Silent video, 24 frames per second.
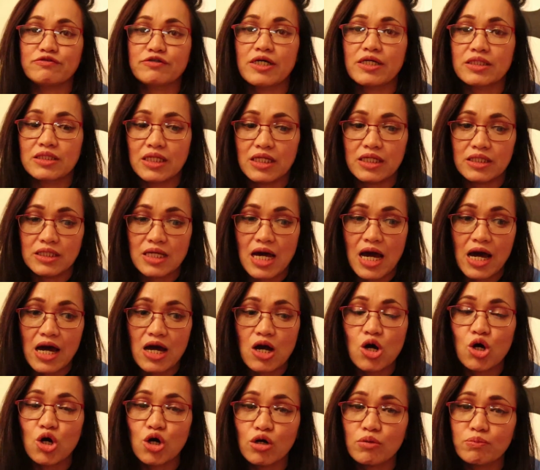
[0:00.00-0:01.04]
And then I
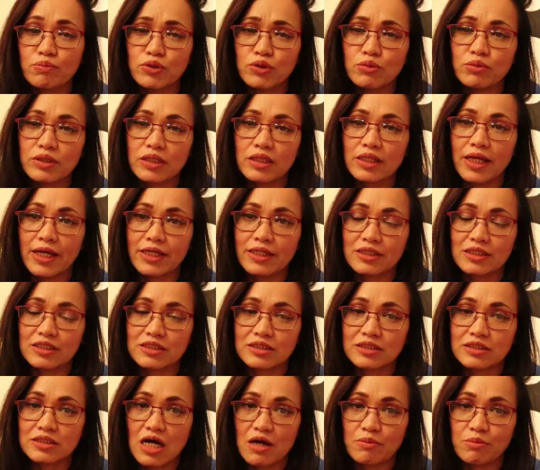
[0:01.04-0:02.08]
hope you would like this
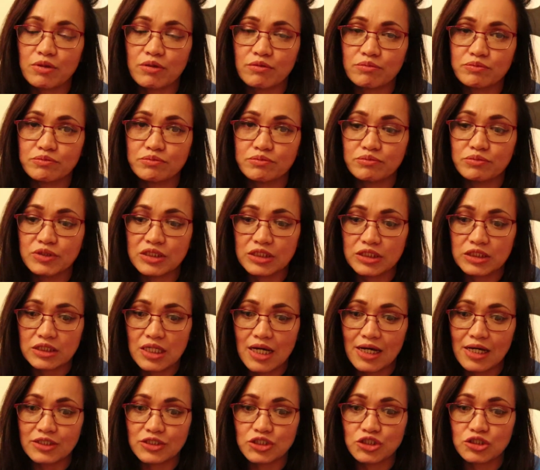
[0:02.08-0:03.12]
type of
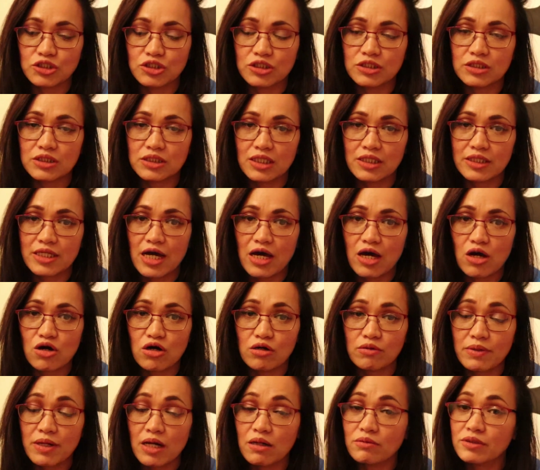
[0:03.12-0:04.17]
discussions, and I
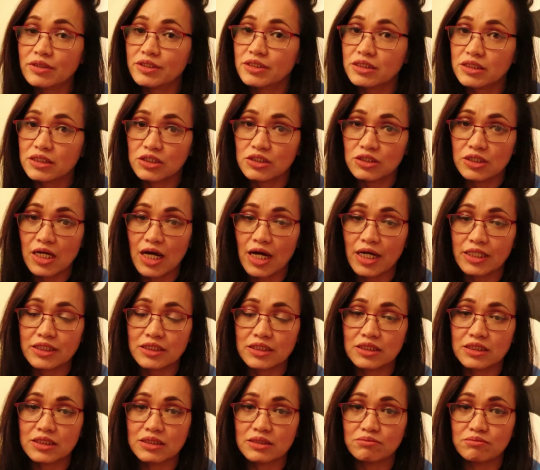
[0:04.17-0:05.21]
hope I will see you
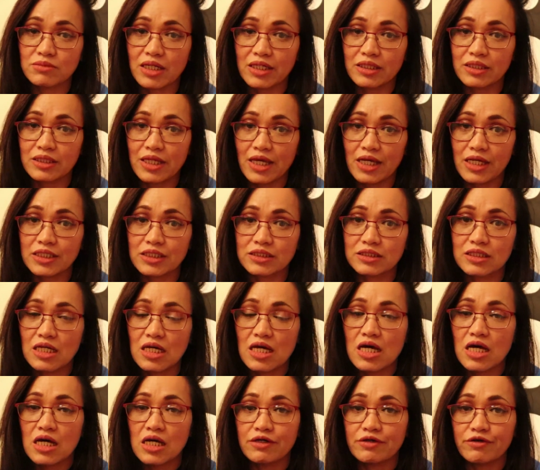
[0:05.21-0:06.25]
guys in my next
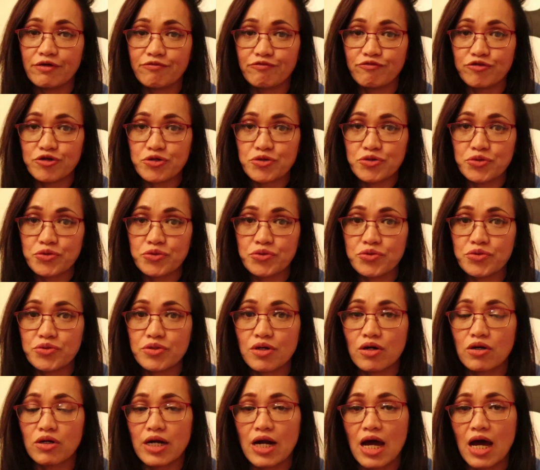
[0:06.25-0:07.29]
review
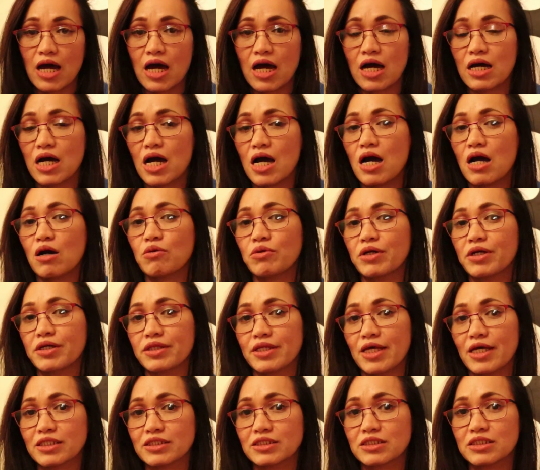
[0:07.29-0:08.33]
or our
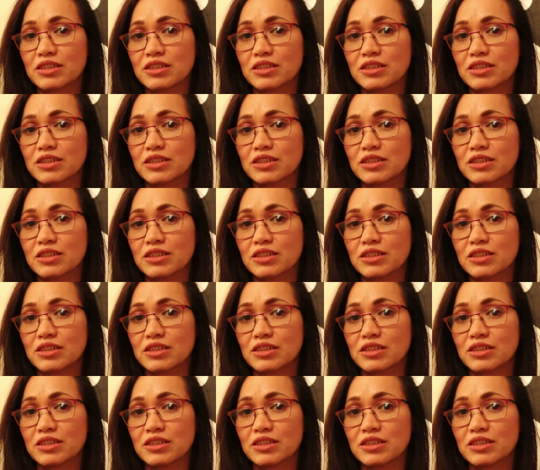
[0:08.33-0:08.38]
next